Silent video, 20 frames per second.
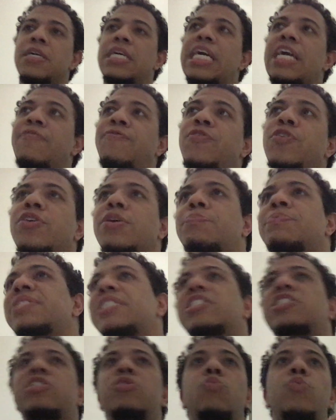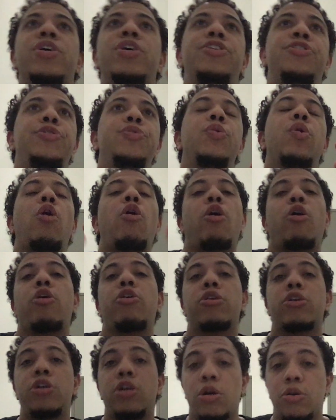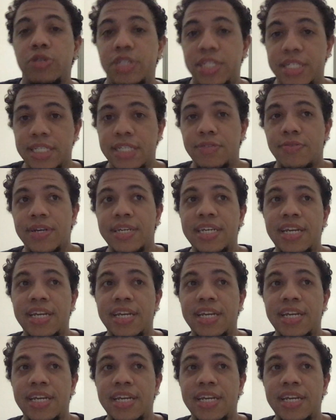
if you're in a position where you are ghosted right